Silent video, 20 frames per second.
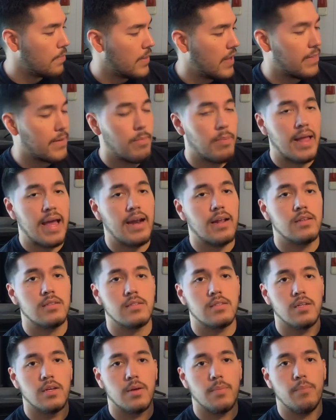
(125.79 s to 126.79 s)
And the plan
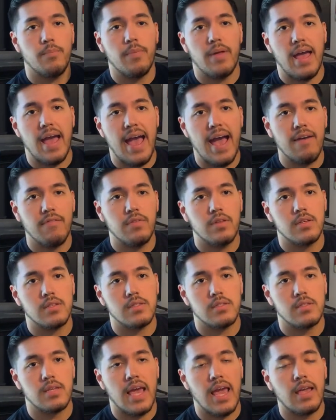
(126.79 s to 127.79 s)
is to have
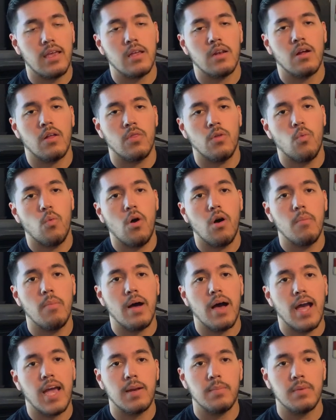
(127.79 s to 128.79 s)
this hanging on the wall
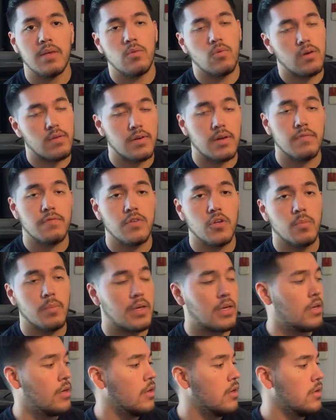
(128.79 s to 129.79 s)
behind me wherever I'm
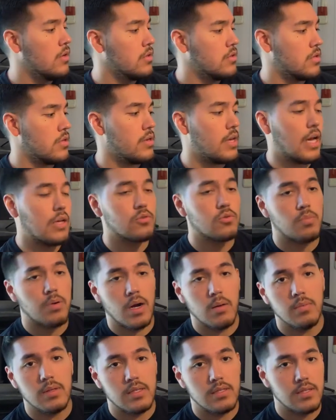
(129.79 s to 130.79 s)
filming. So you guys will
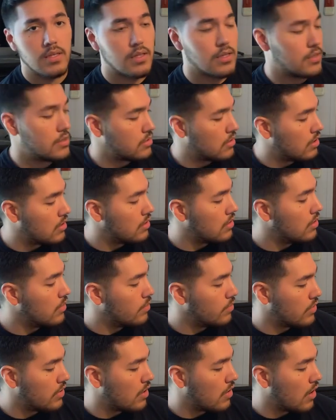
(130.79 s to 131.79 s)
probably see this in,
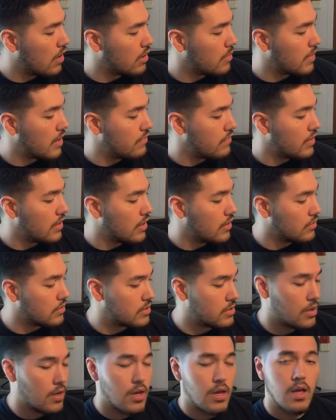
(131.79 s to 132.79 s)
you know, all of my
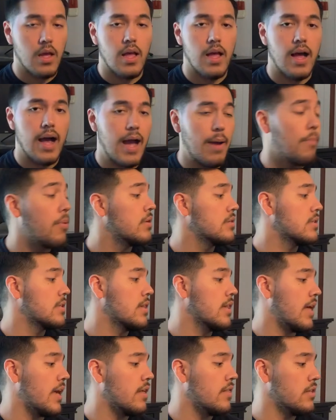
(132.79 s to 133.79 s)
videos. I
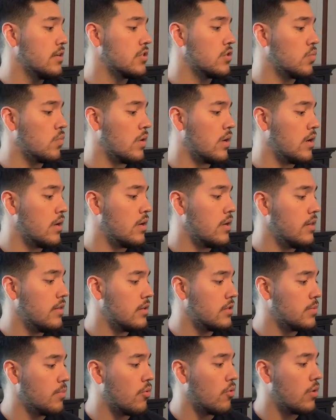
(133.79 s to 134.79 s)
personally like this one,
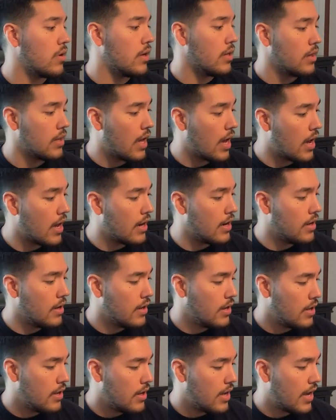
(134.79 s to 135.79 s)
this board a
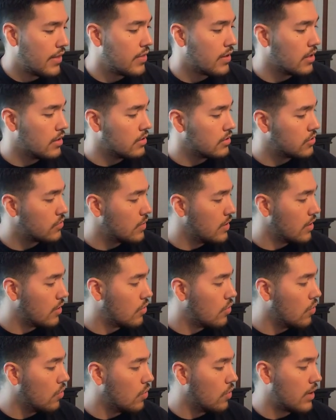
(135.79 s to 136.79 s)
lot. I think it looks really
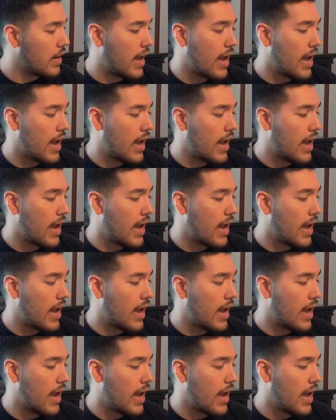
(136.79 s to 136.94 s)
cool.